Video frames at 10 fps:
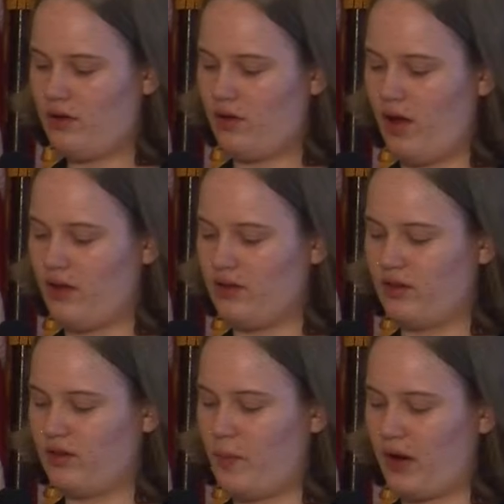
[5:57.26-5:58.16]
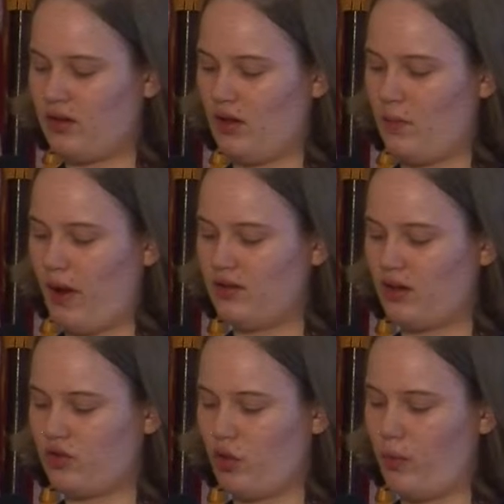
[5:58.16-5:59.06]
and suspecting
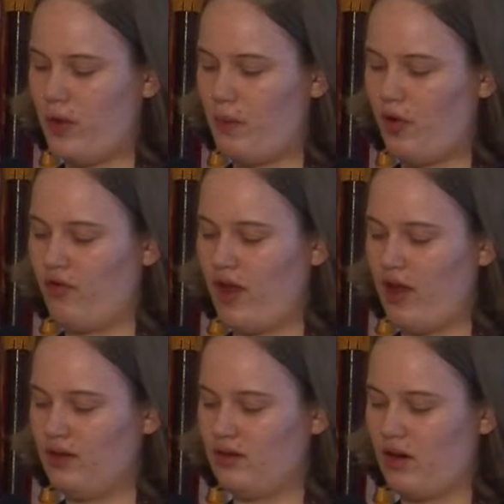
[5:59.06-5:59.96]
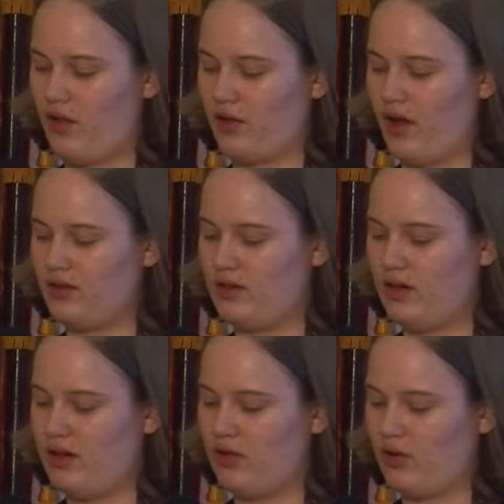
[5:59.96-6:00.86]
bisexual people of AIDS and other
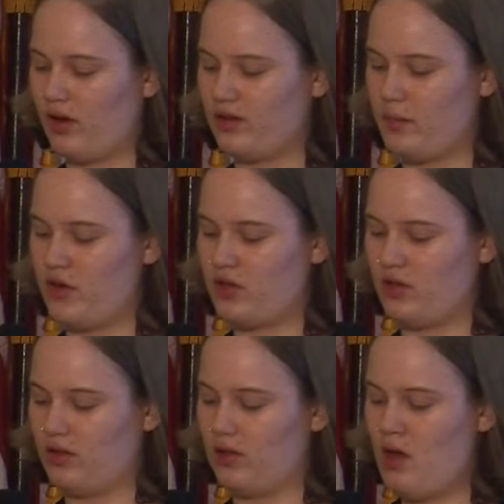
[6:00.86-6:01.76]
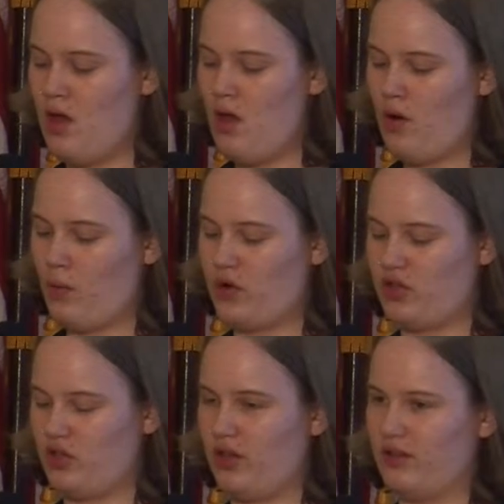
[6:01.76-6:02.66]
STD transmission,
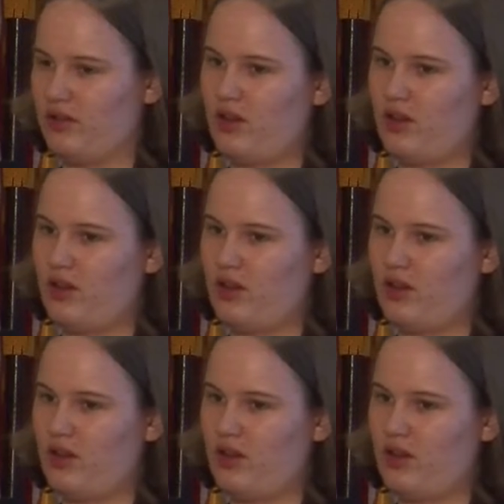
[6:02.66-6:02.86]
which is